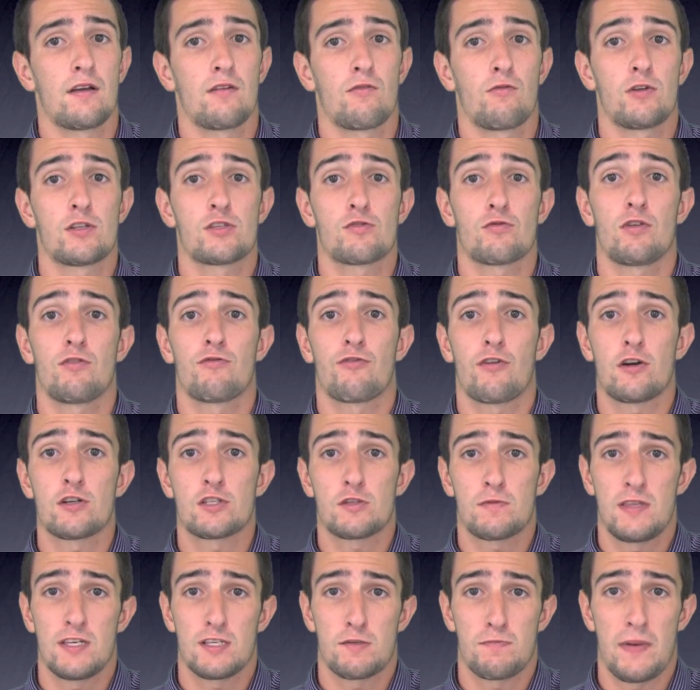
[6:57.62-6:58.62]
let's reverse
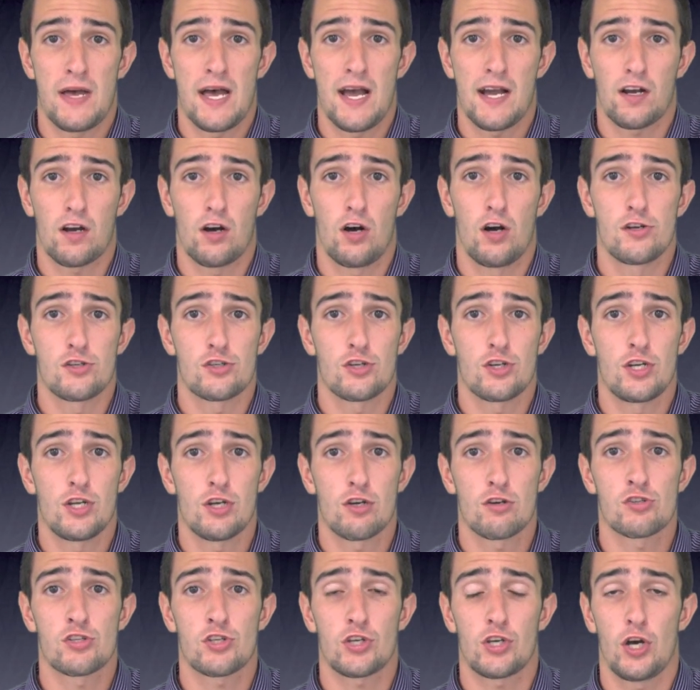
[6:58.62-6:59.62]
this back 100
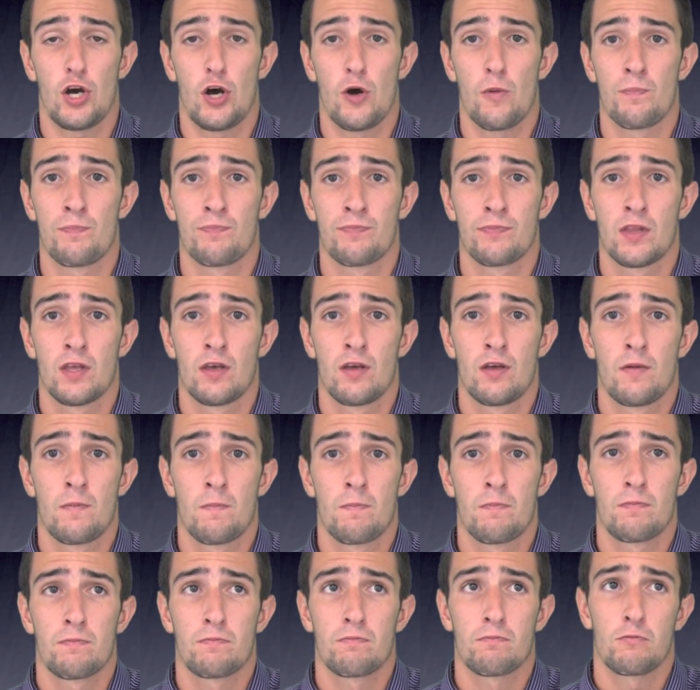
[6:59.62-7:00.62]
years ago,
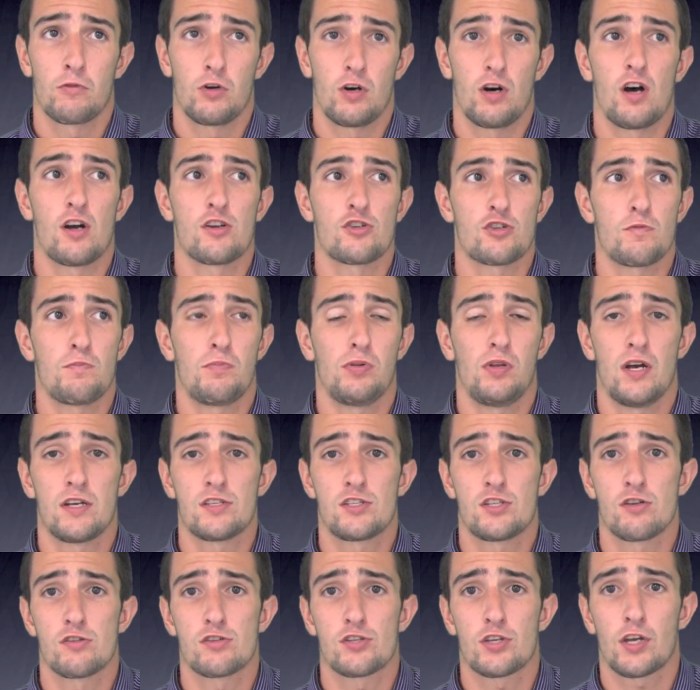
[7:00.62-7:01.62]
well, 100
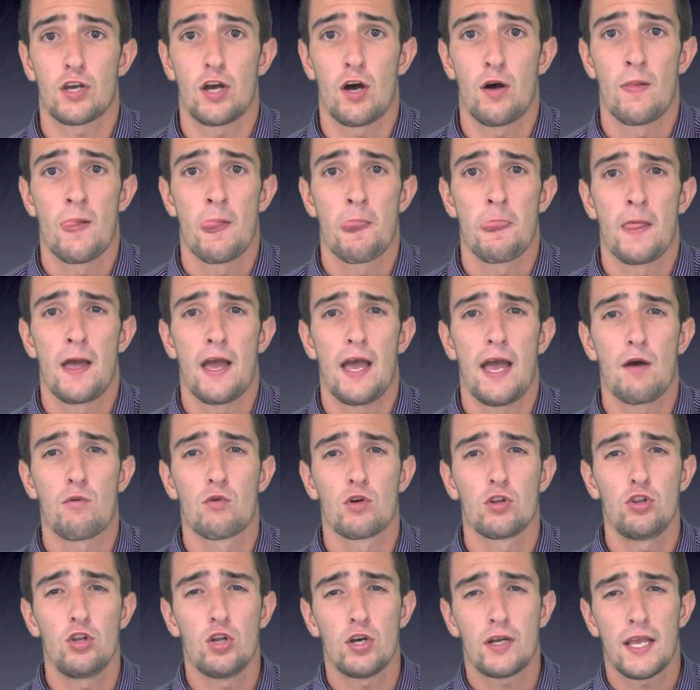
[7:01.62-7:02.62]
plus years ago, and we're
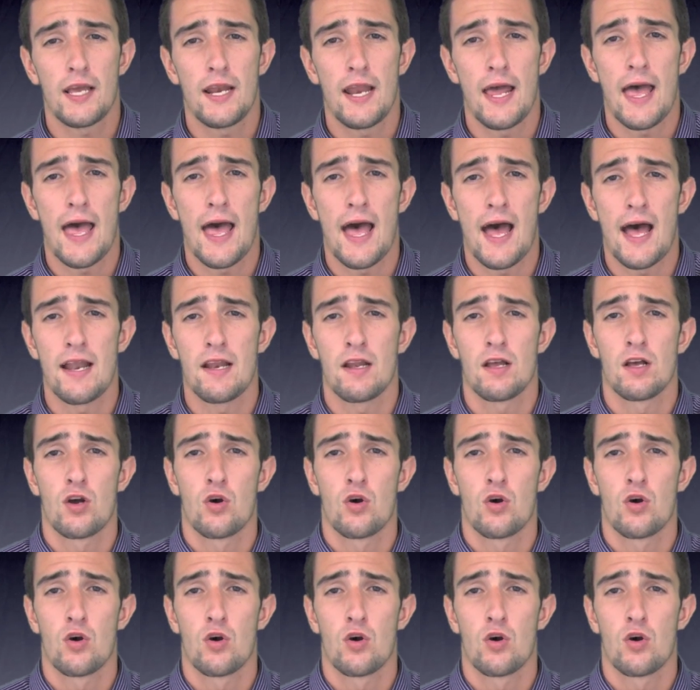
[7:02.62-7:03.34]
looking at